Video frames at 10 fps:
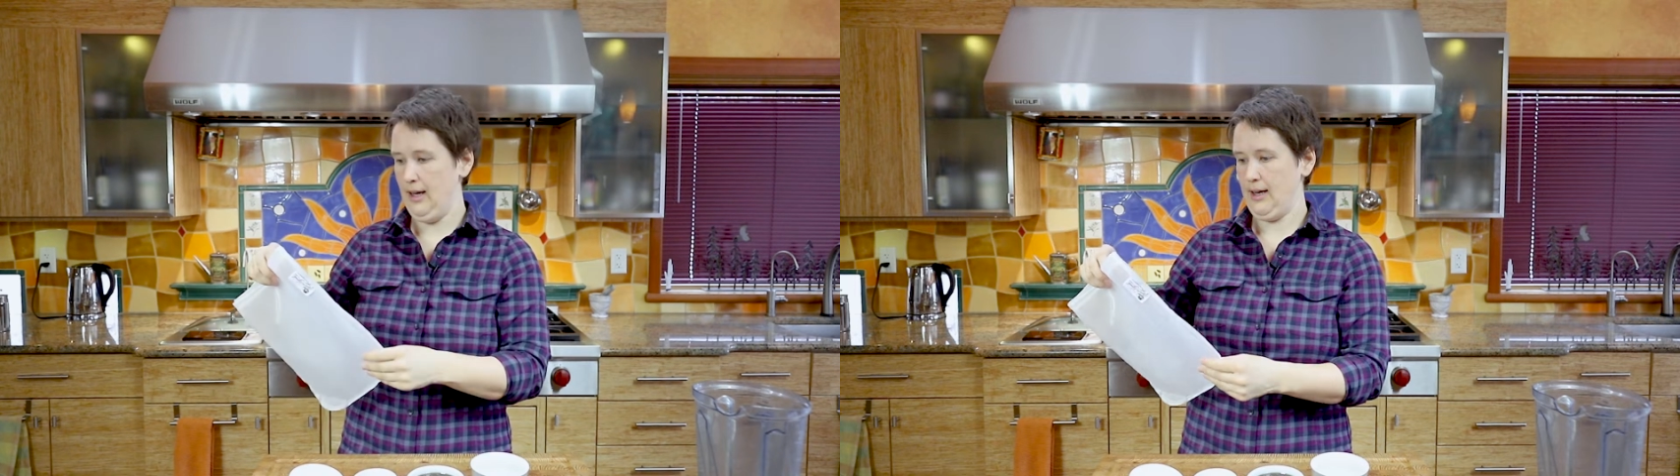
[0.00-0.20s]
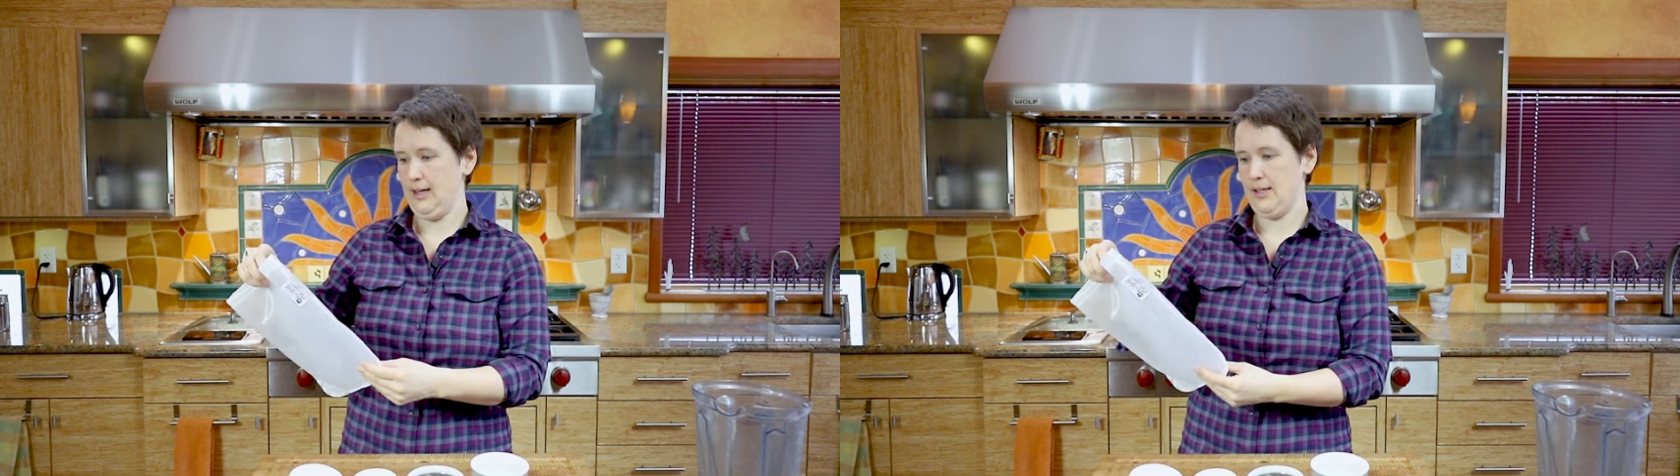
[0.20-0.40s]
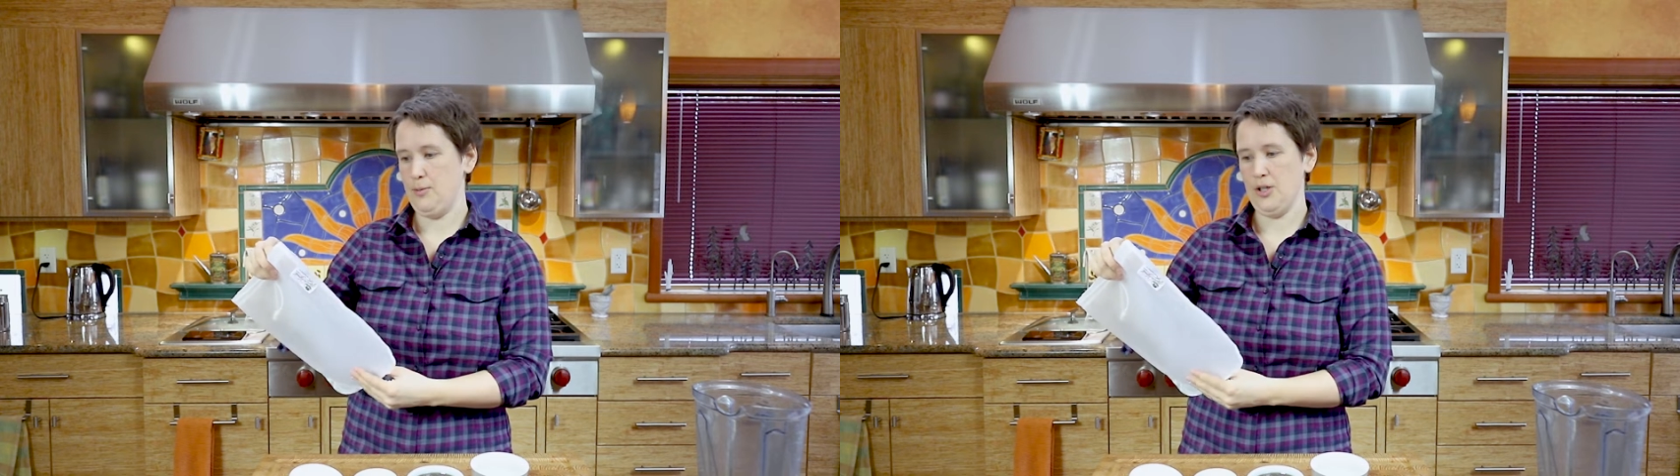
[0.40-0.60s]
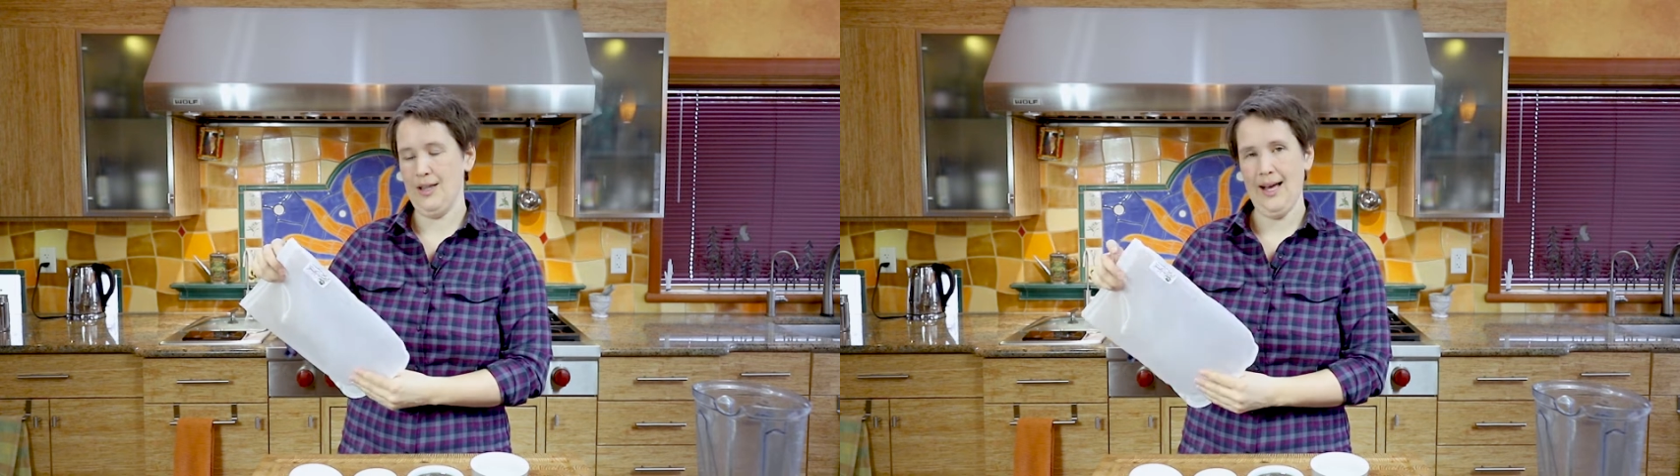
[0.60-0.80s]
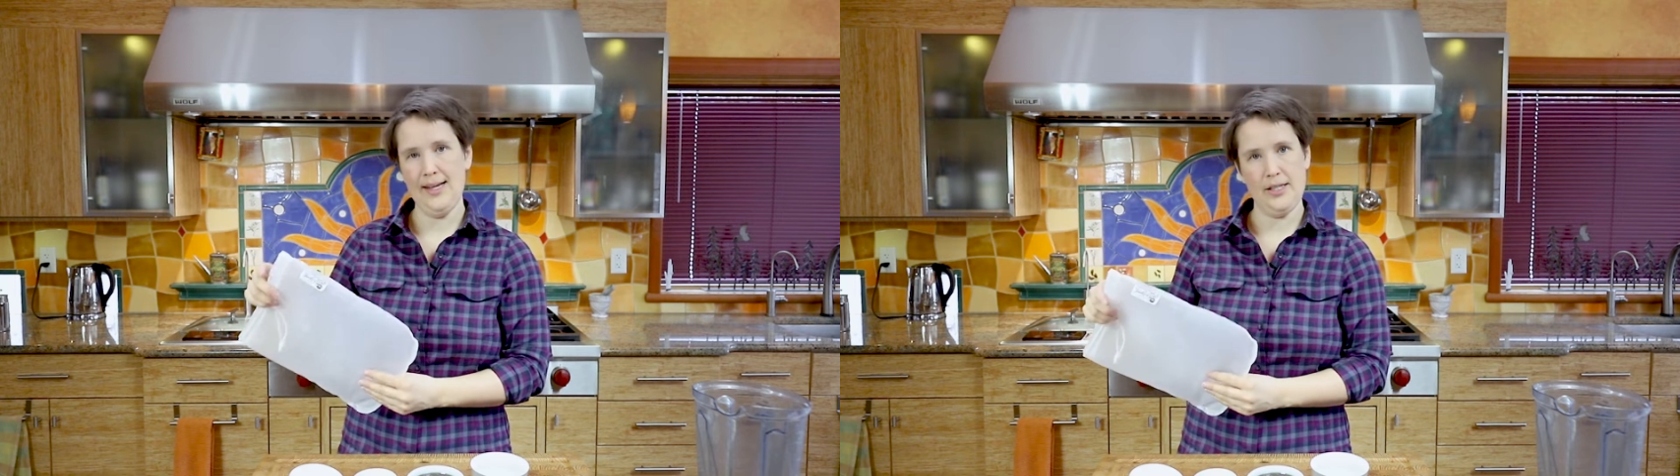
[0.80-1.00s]
customers
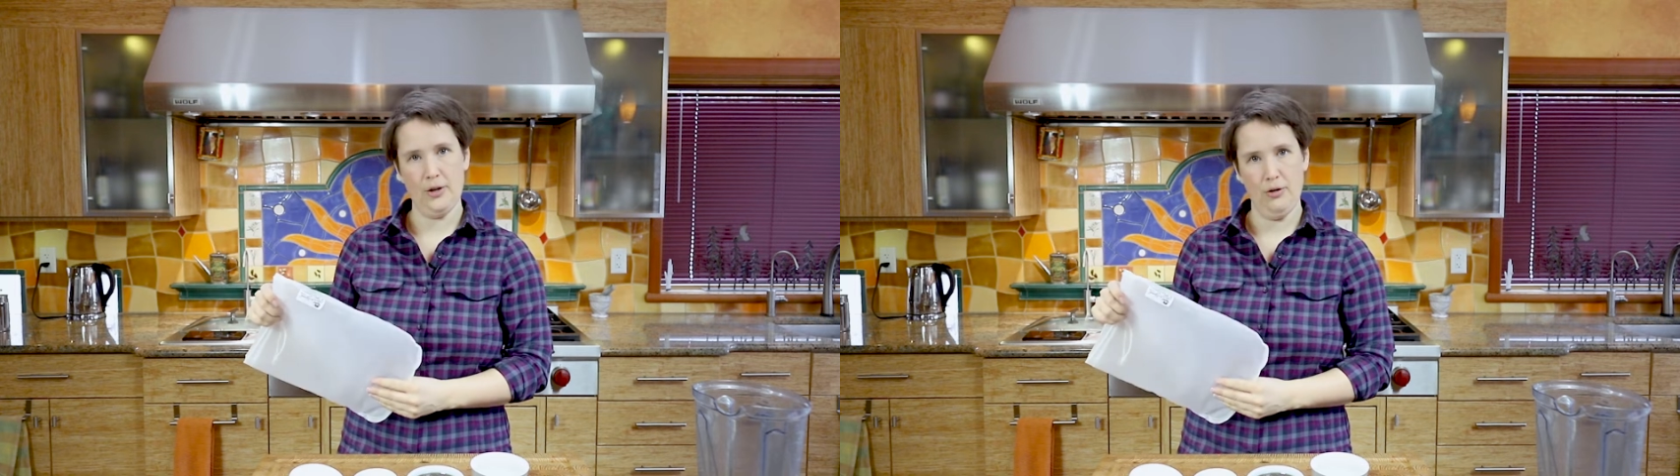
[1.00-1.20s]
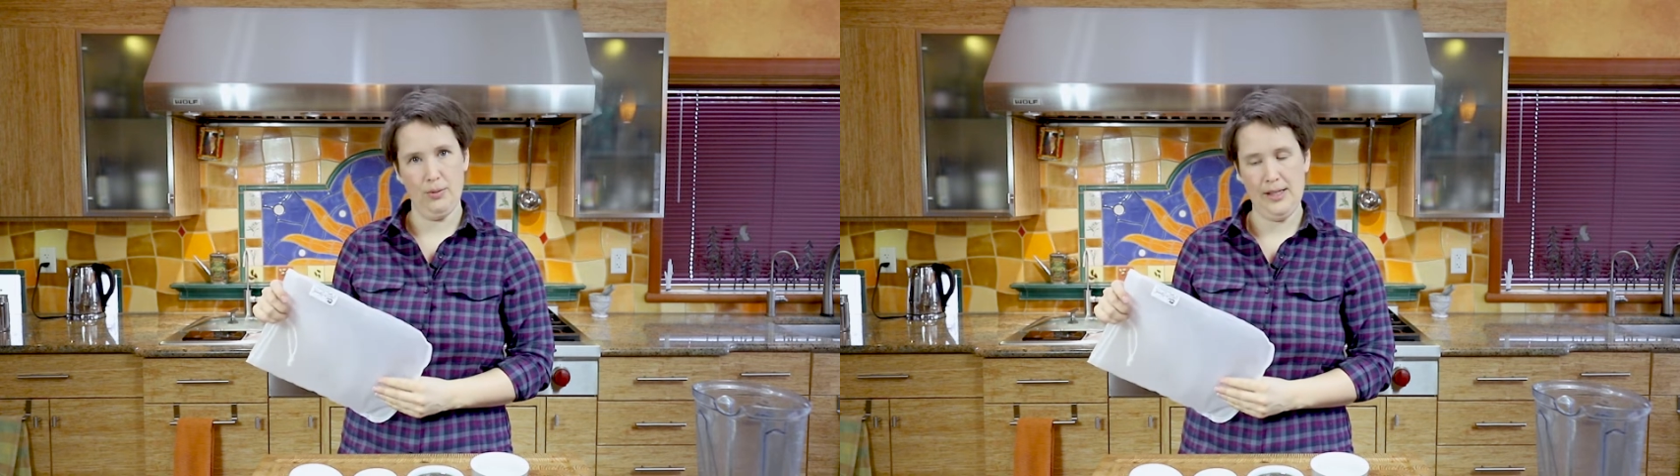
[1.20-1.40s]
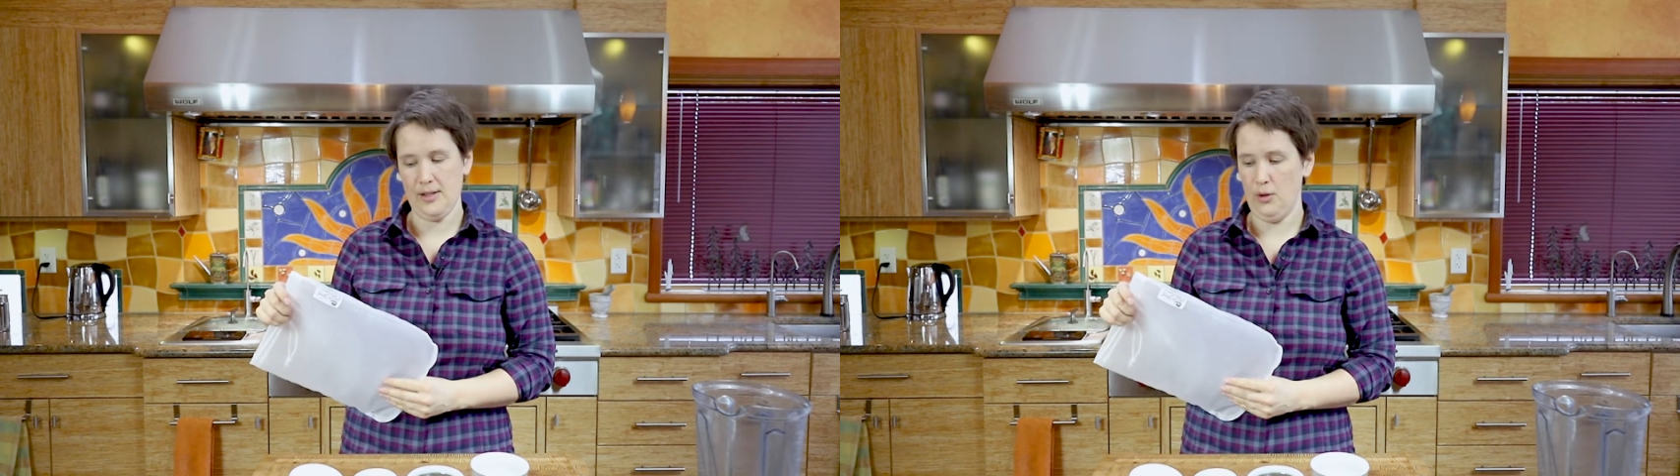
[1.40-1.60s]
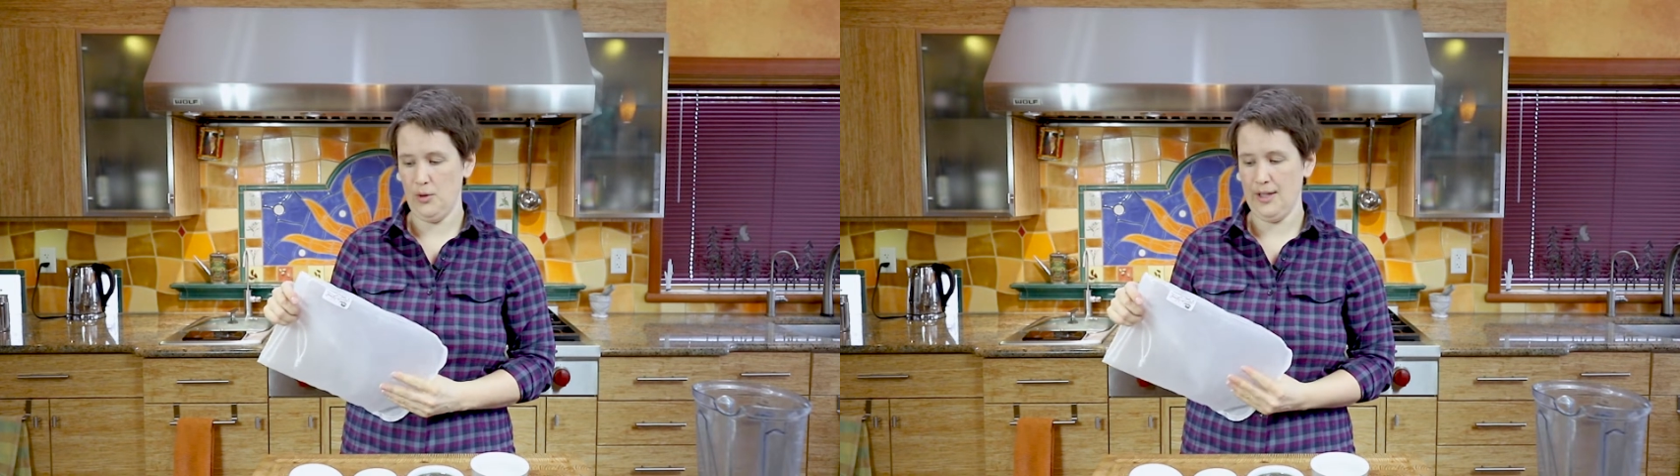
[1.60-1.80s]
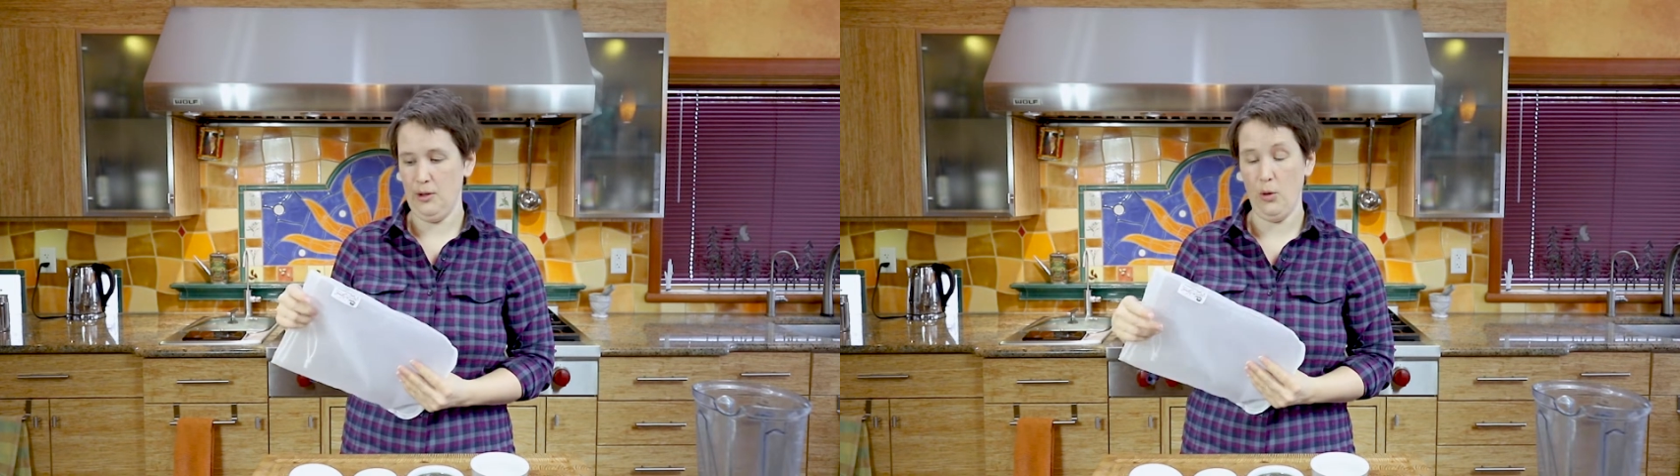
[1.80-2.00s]
last year who placed a
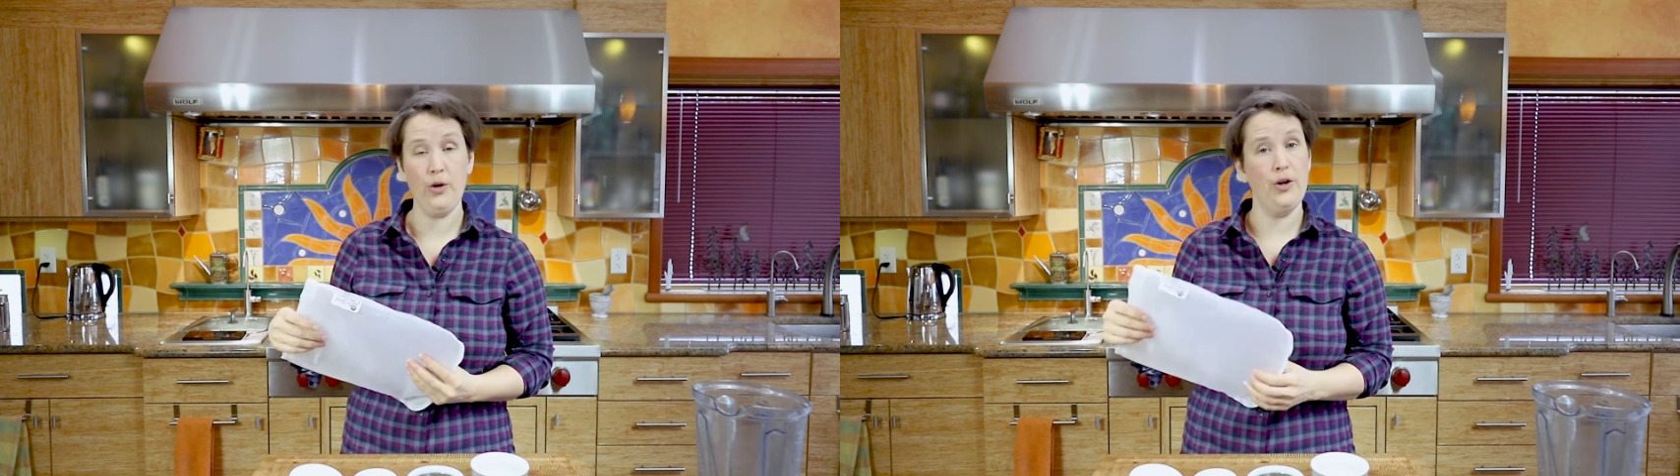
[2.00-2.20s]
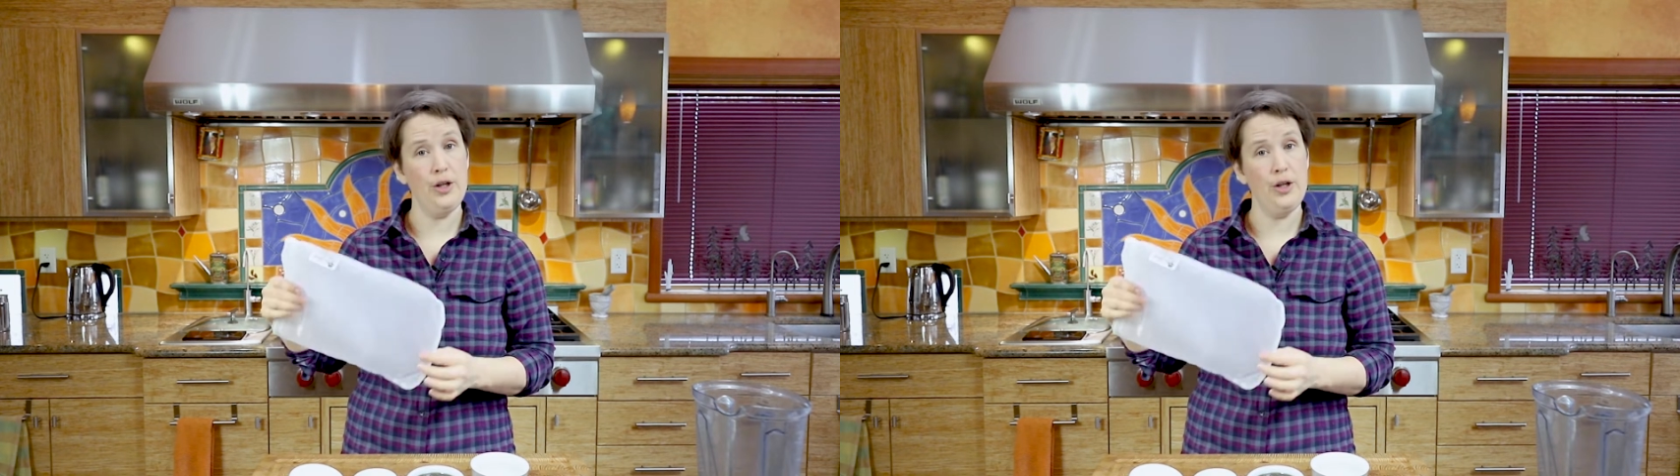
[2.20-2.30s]
wholesale order,